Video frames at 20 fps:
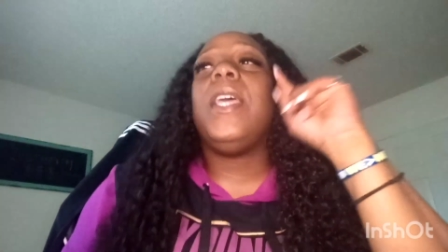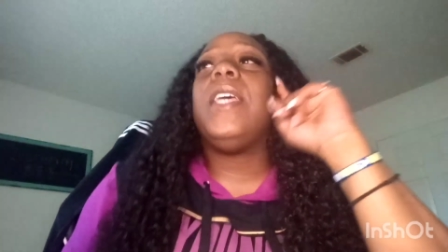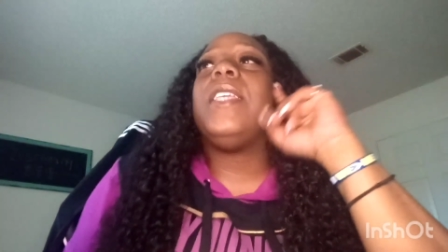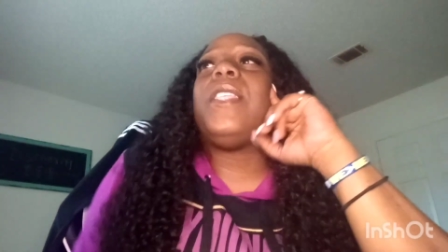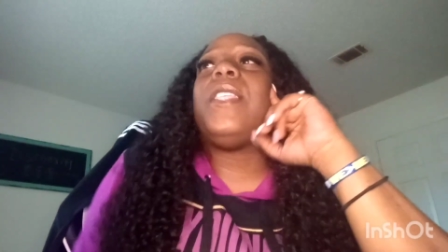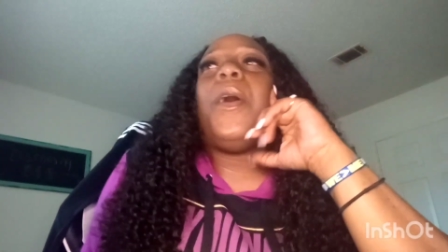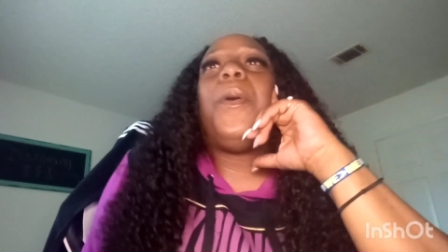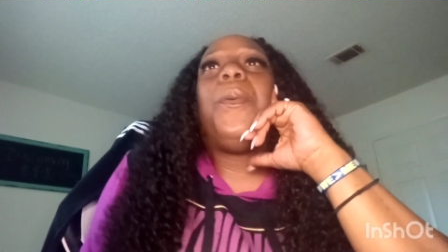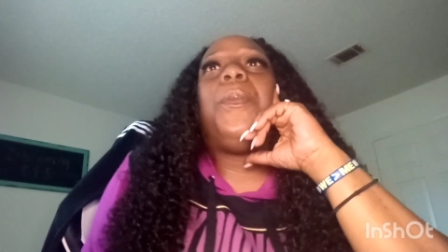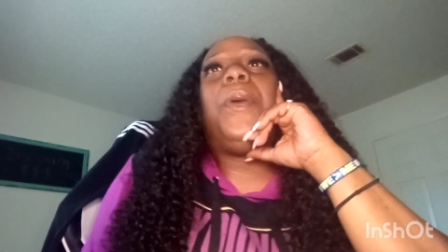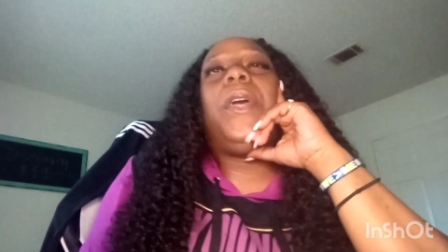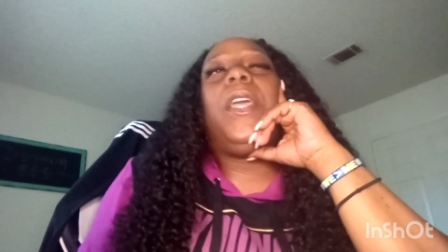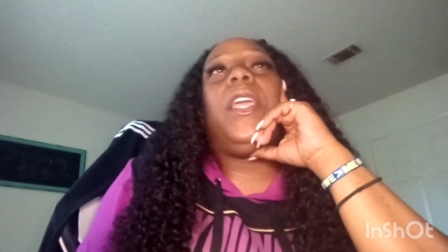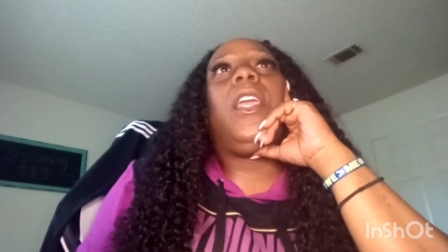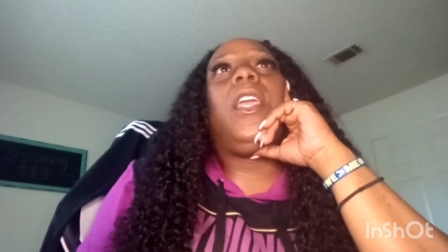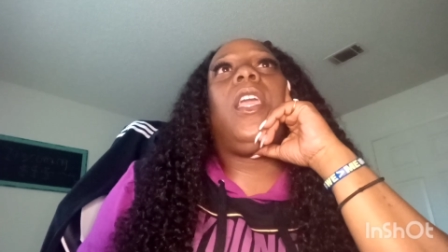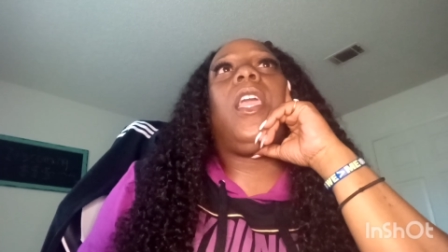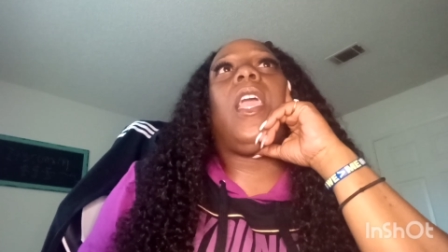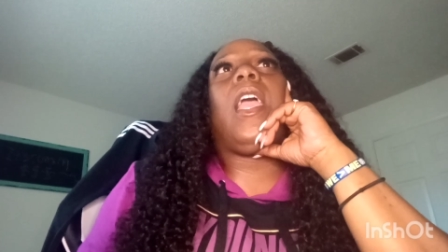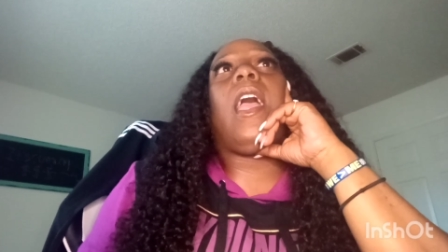So,
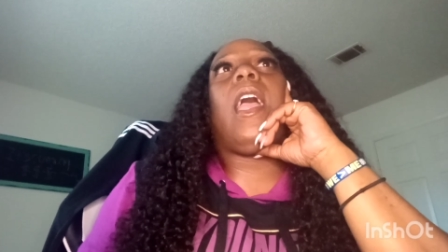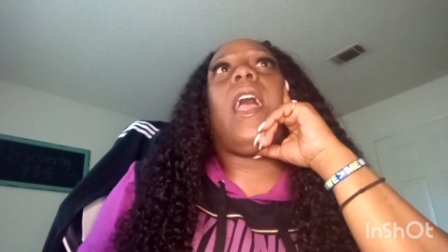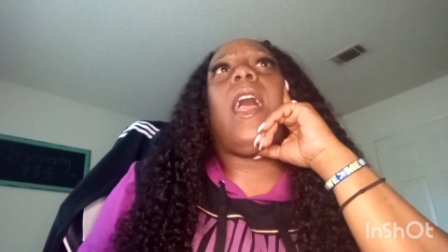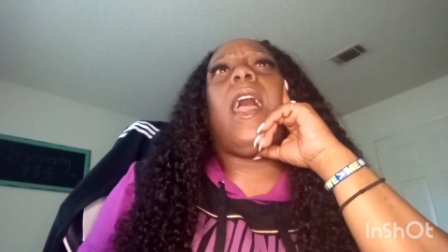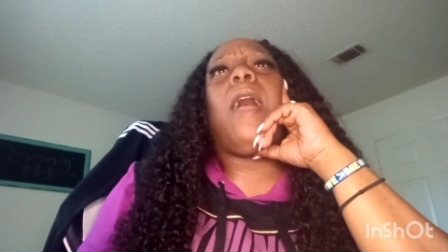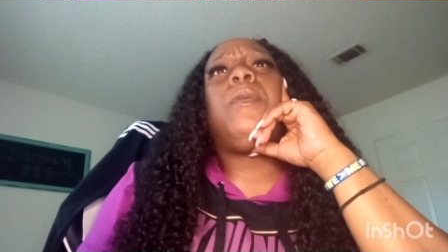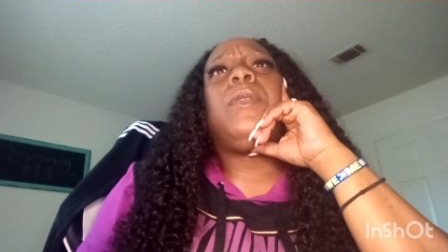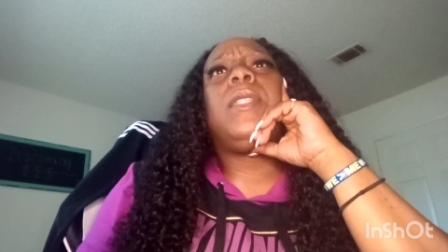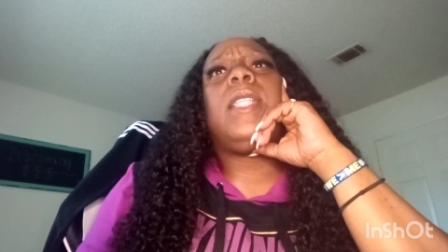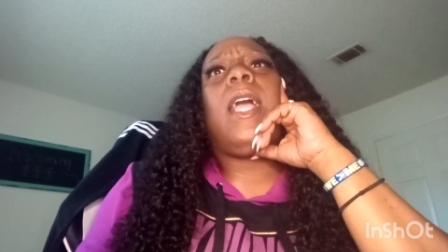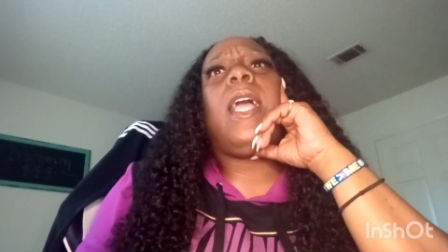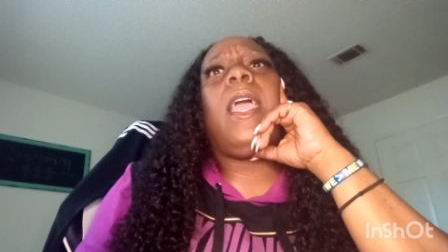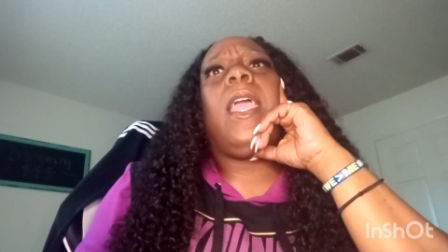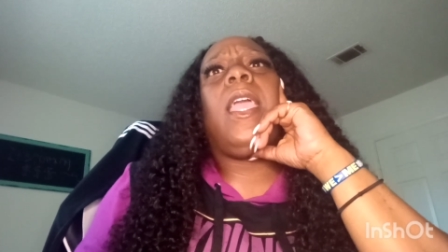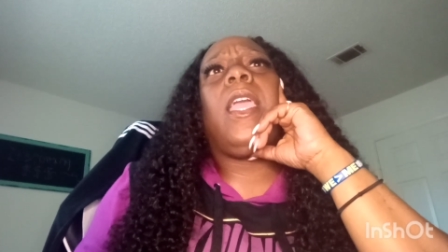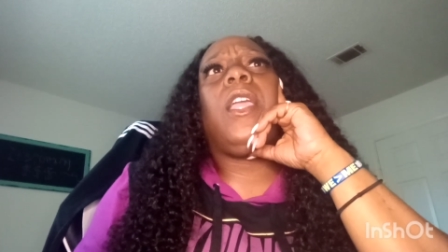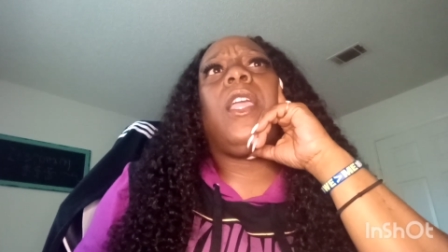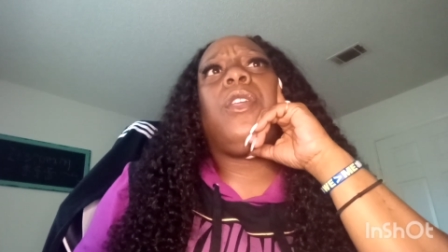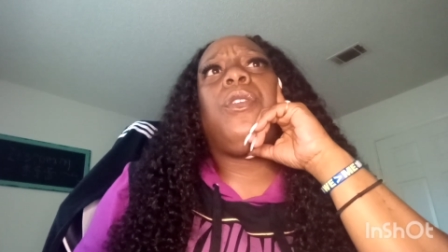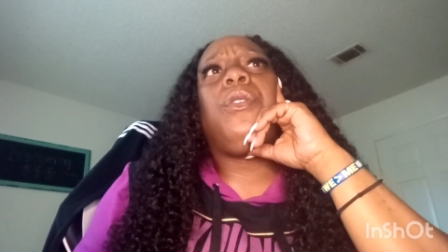but I was
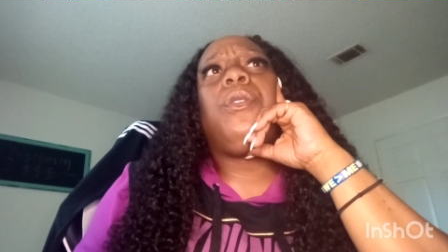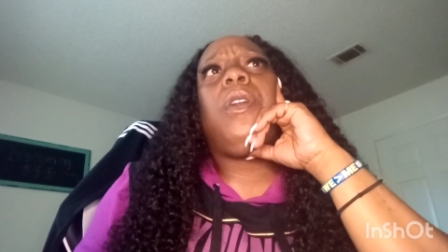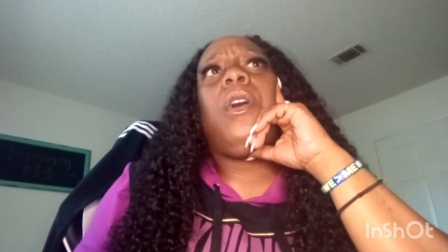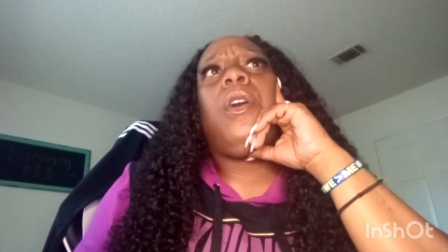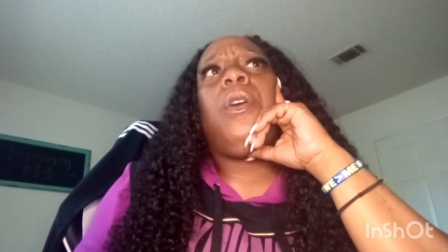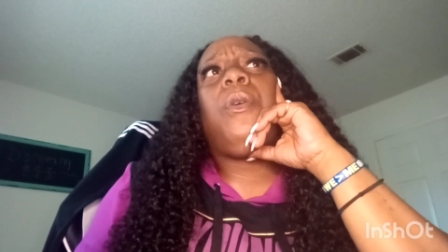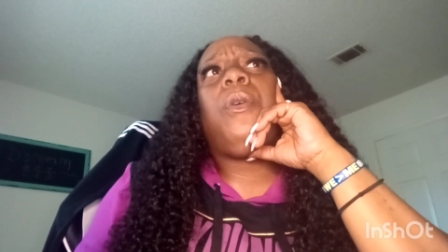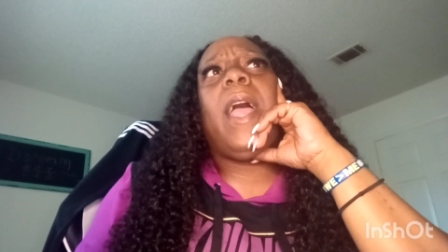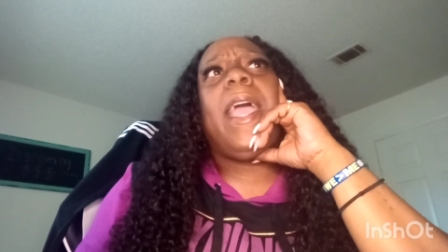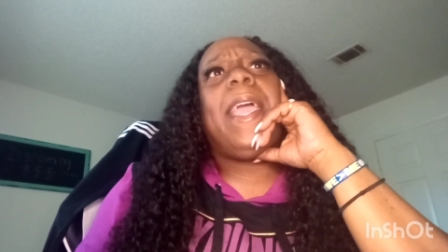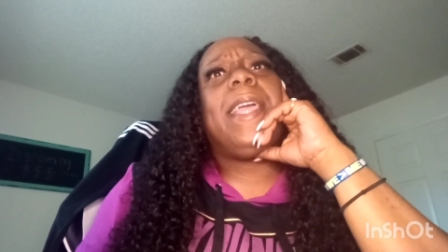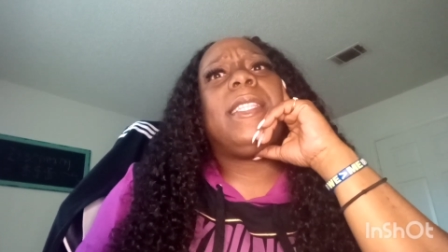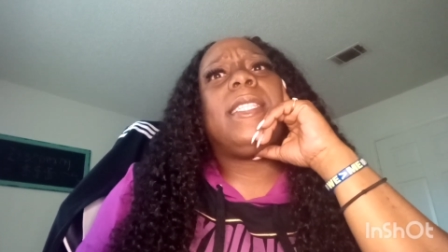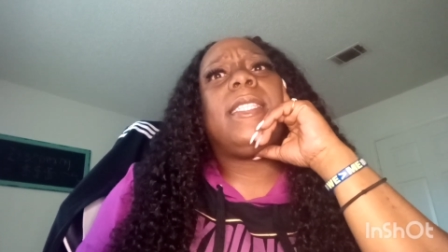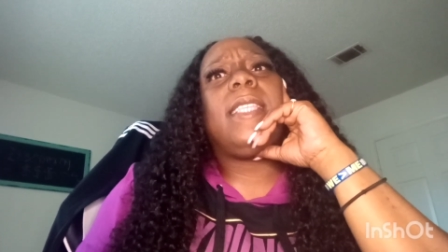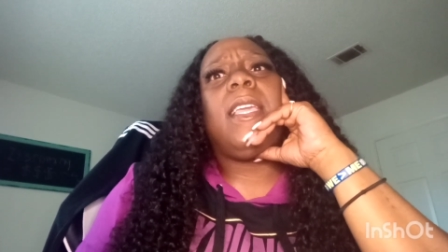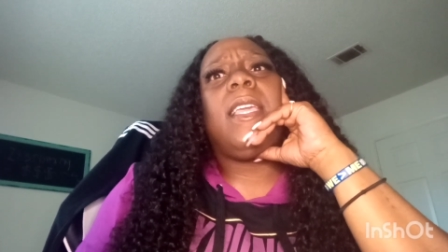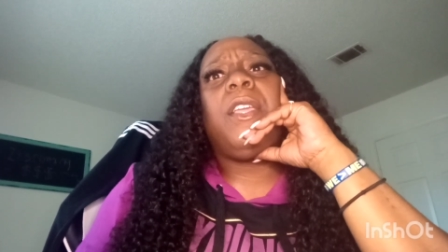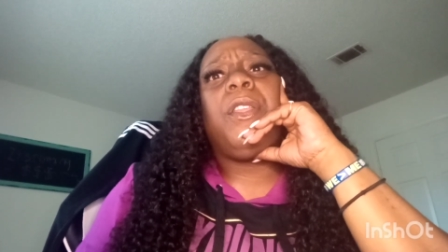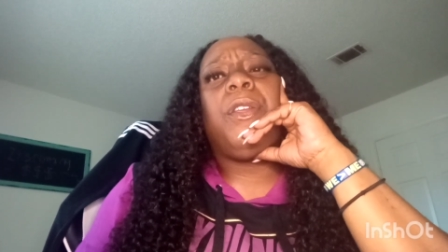like, you know, I hadn't
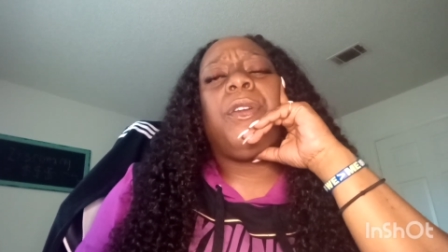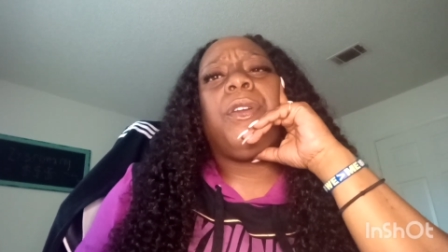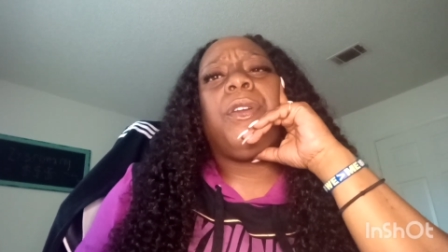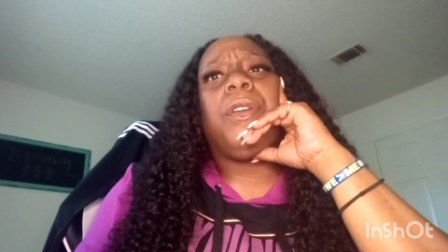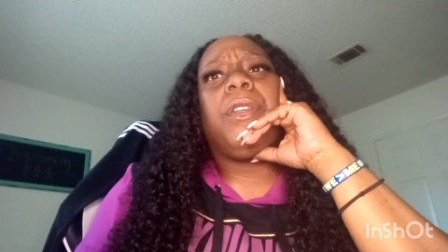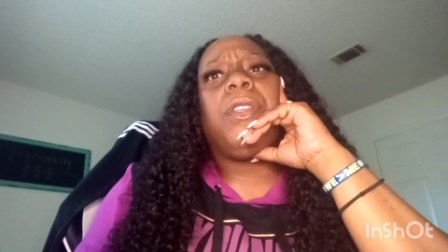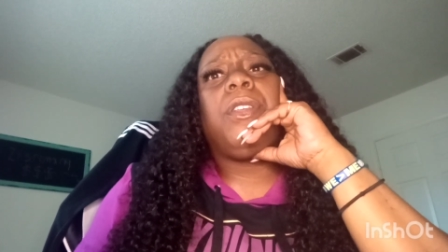seen her,